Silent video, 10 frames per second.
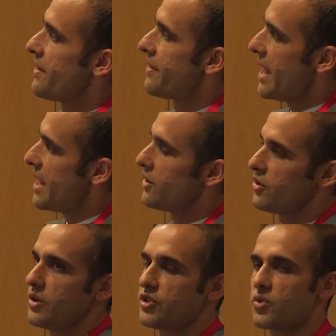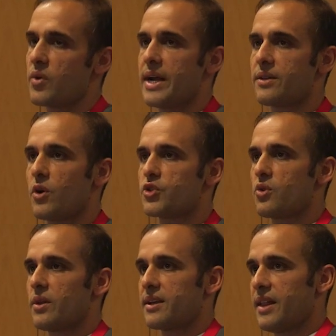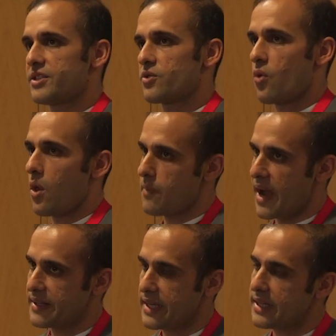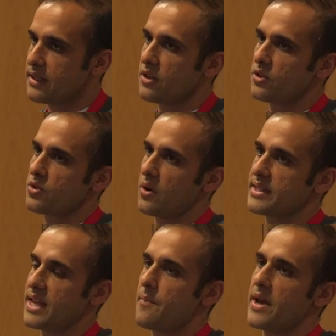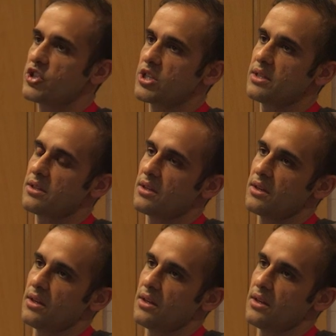Then you need to create what's called a cluster role binding. So as I mentioned,